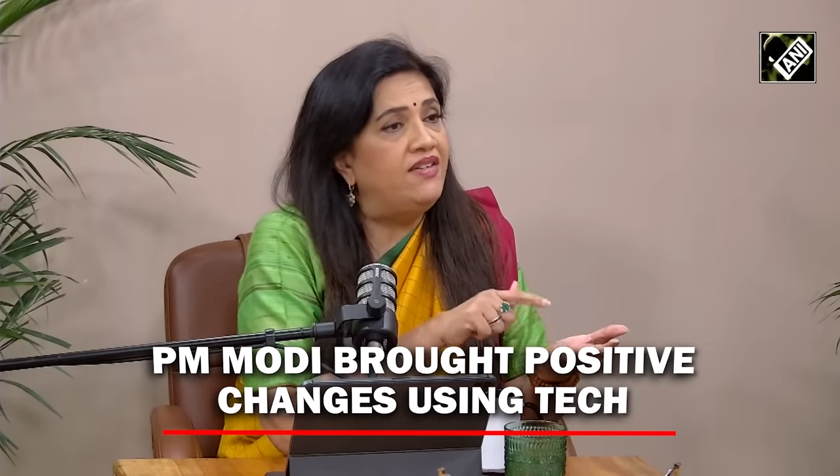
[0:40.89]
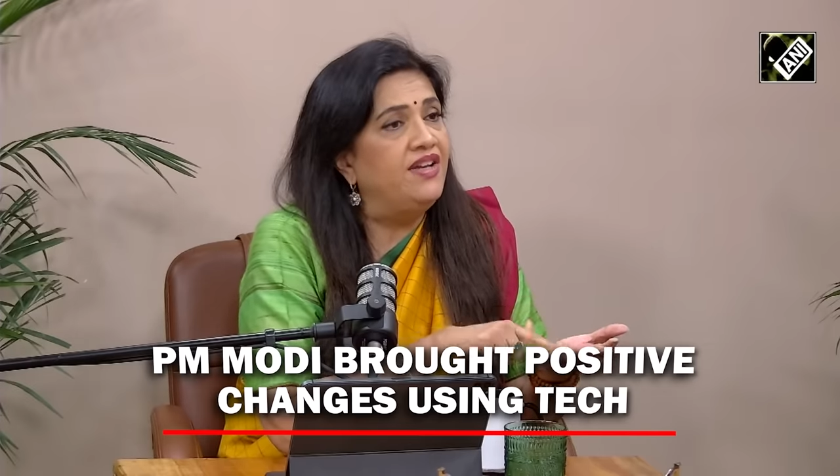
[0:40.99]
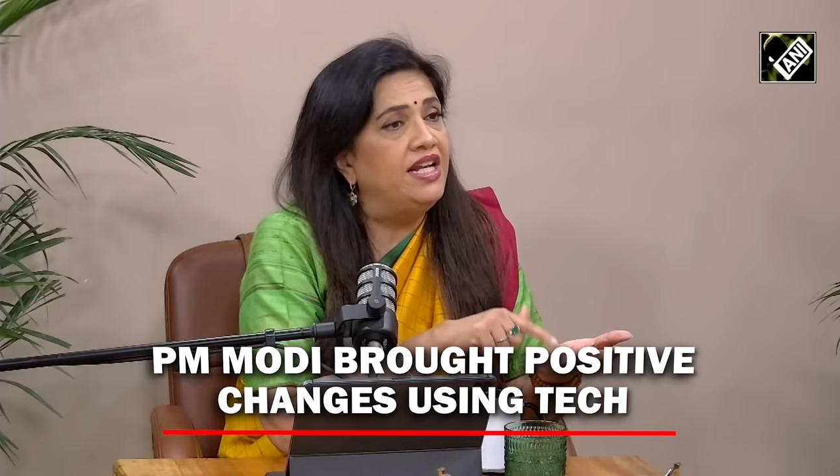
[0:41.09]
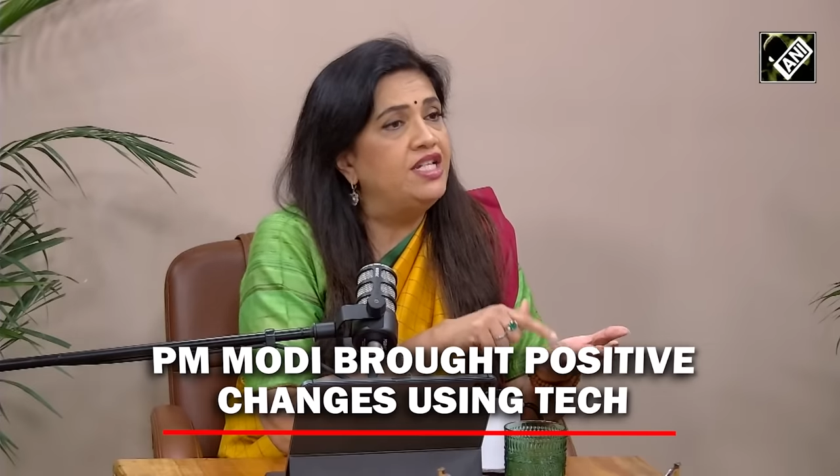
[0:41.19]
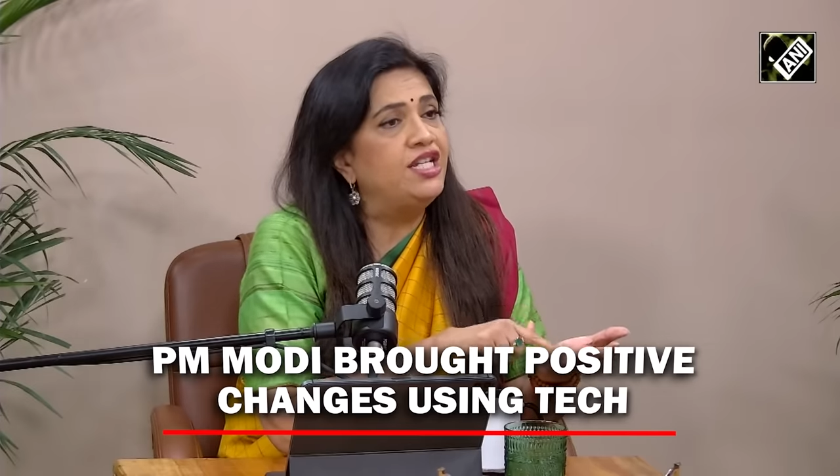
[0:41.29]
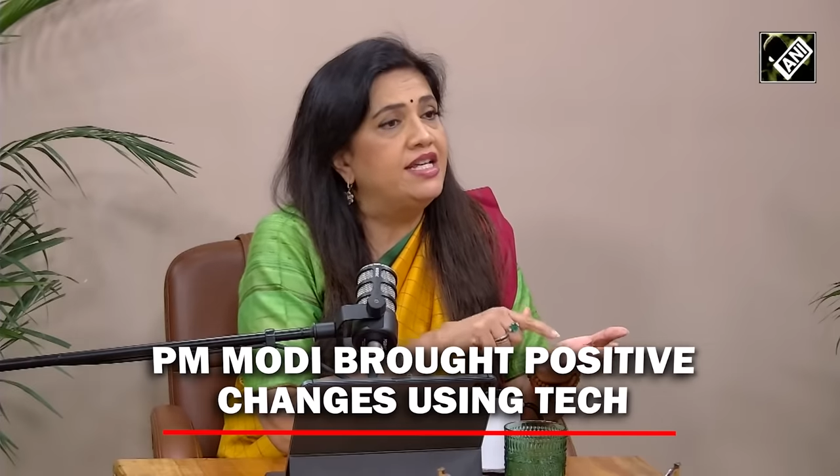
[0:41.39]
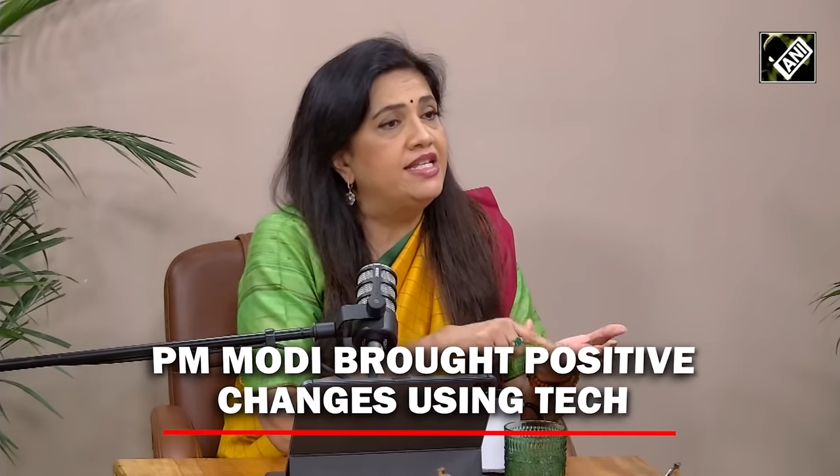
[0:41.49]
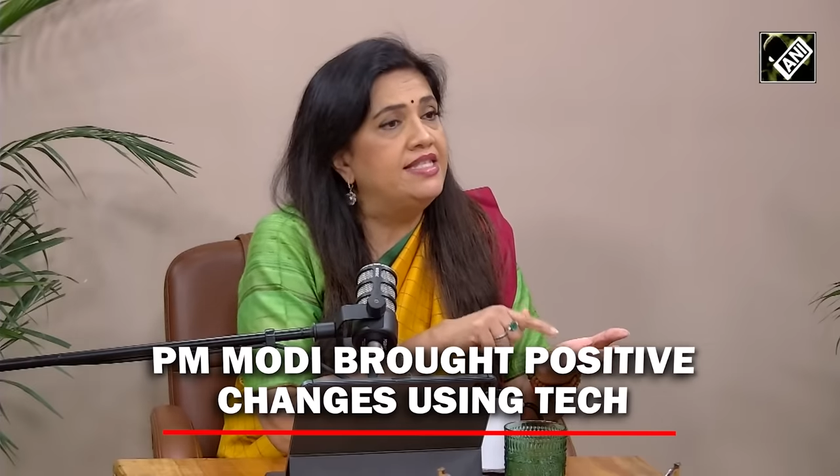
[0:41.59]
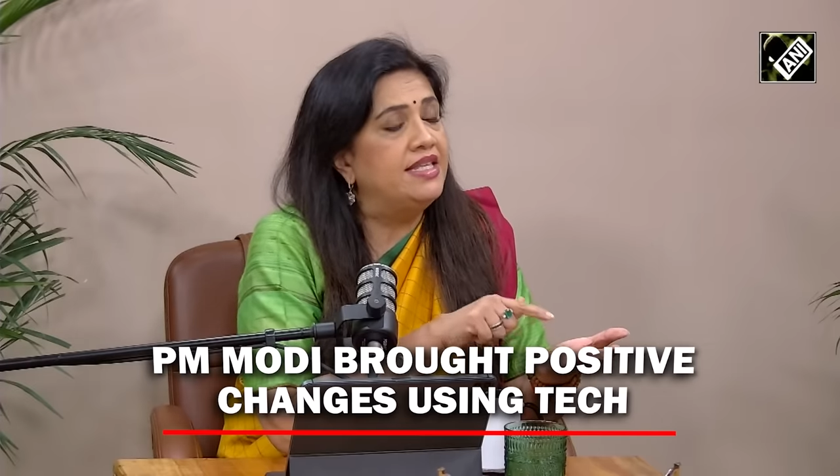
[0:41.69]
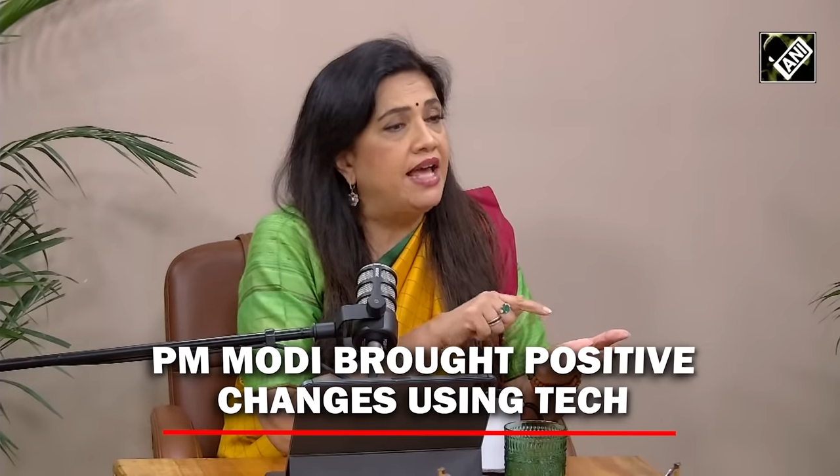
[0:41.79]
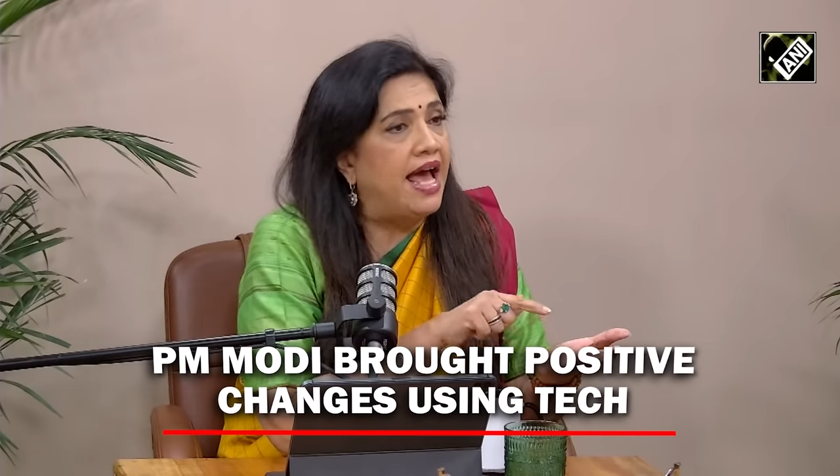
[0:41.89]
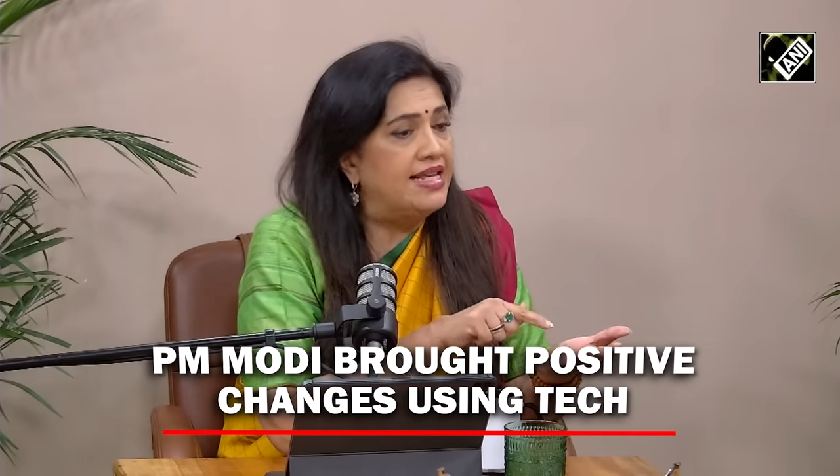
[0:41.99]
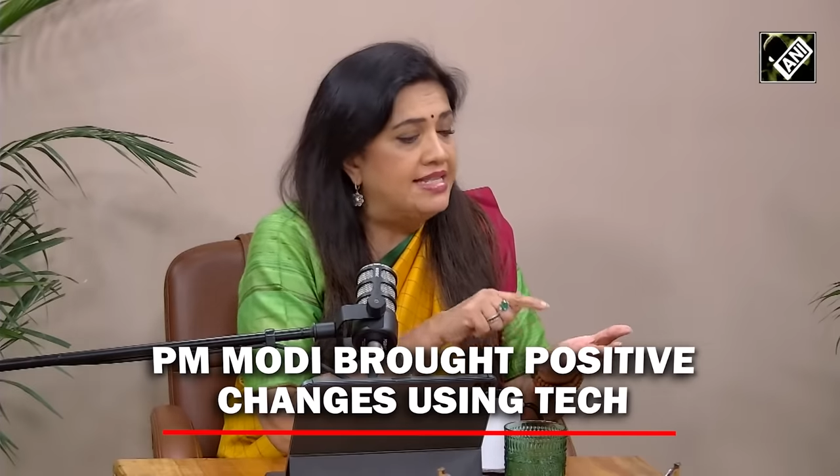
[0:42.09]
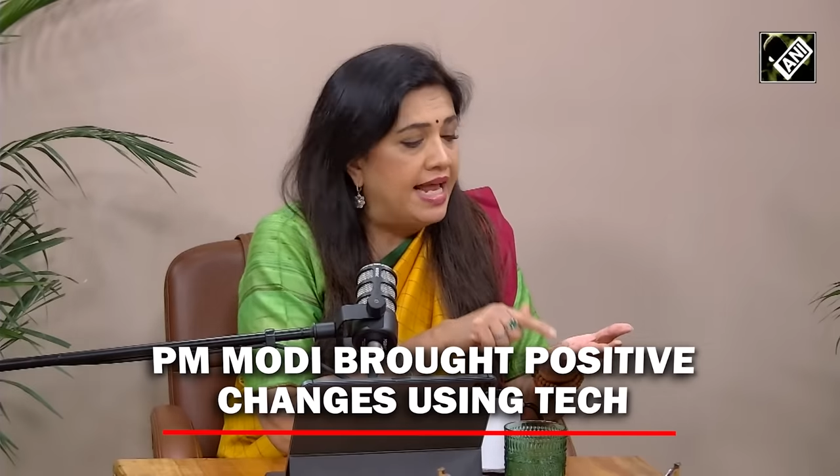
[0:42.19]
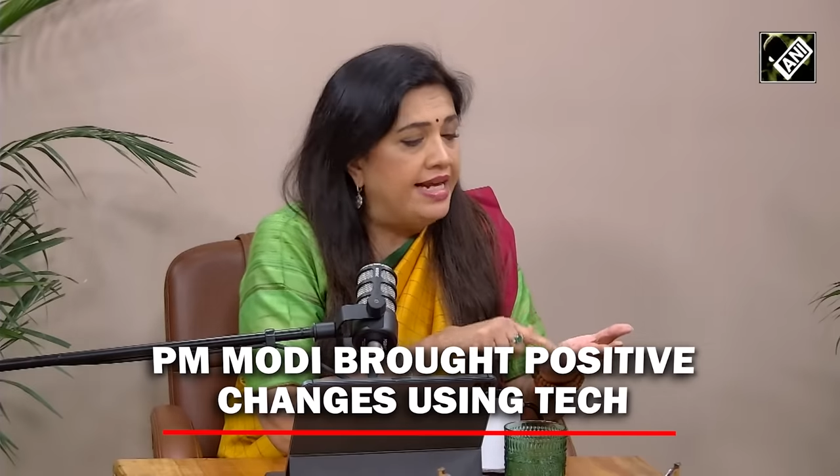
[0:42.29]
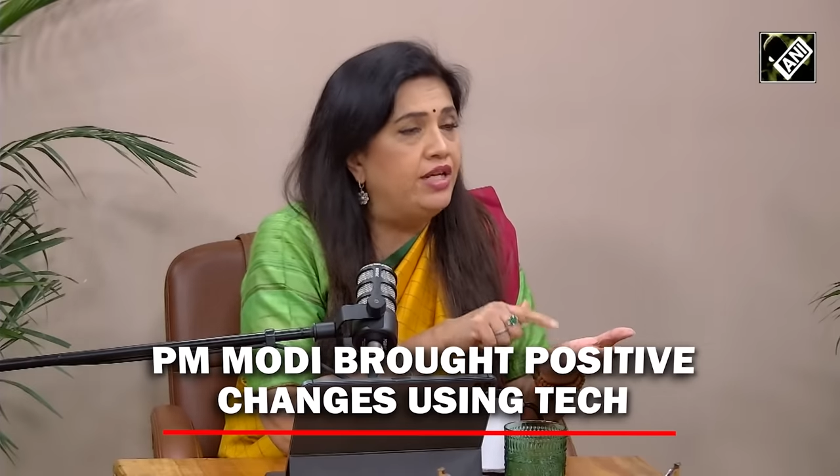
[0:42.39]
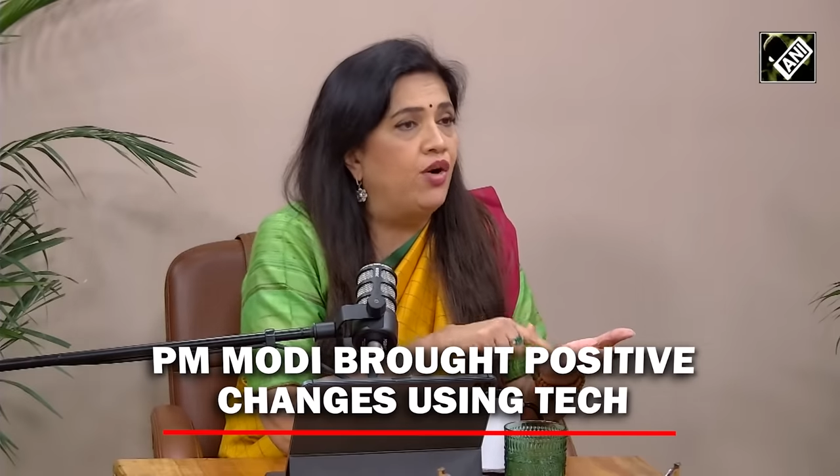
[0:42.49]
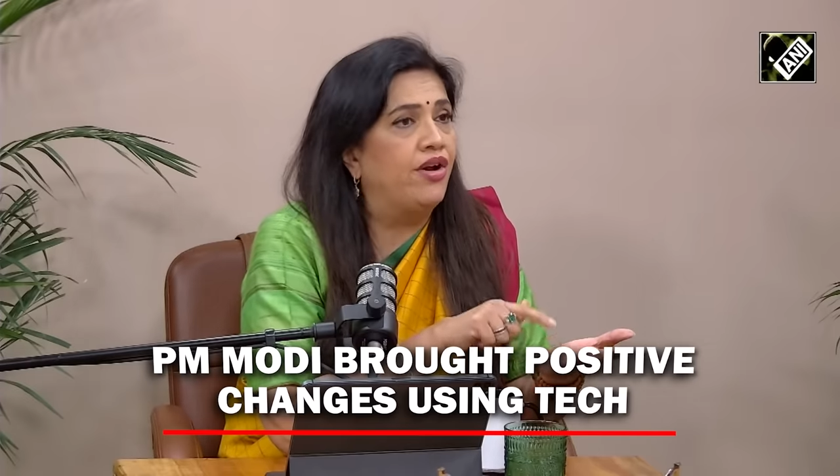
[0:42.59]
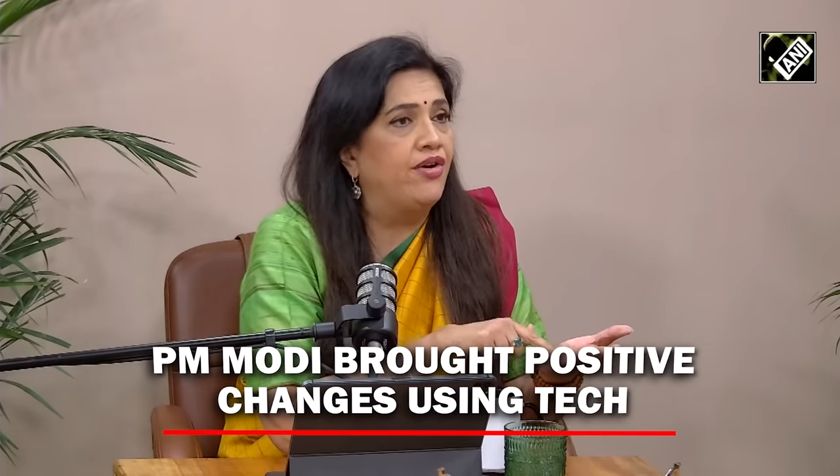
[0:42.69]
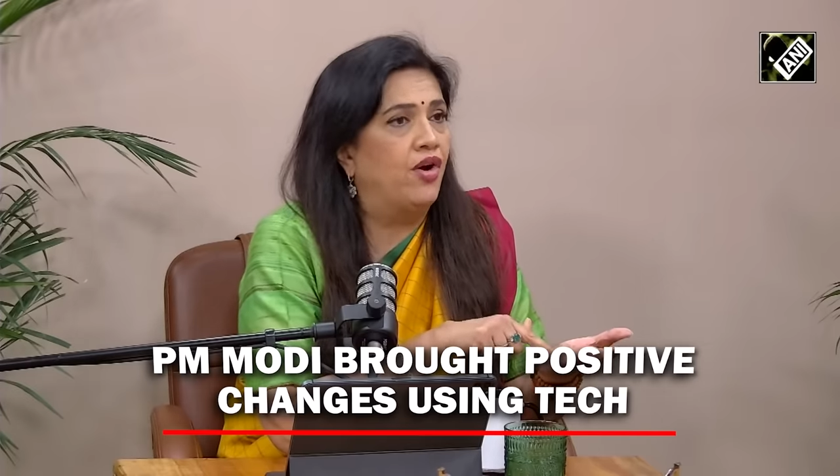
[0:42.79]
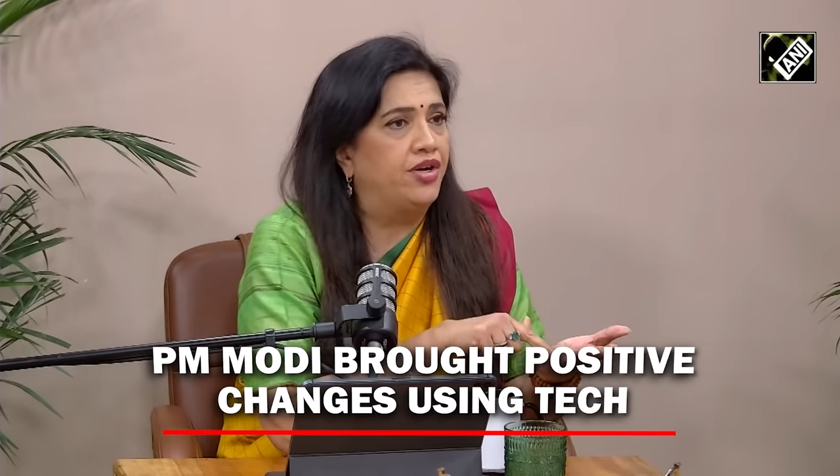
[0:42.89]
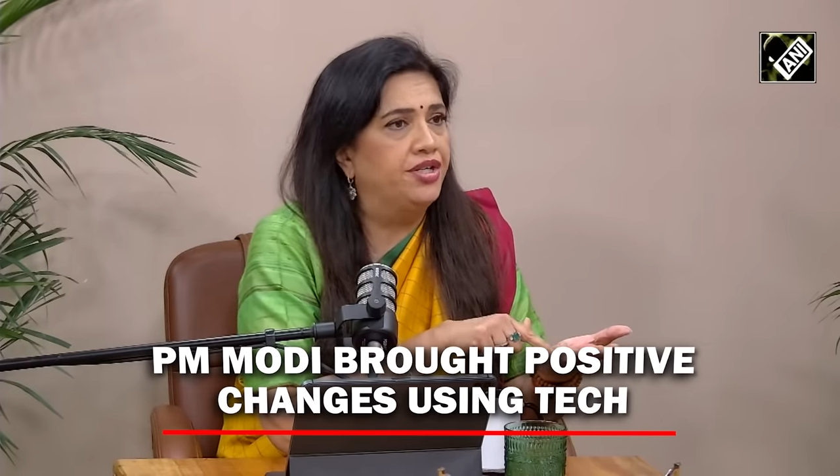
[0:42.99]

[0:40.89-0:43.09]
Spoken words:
village has light or not.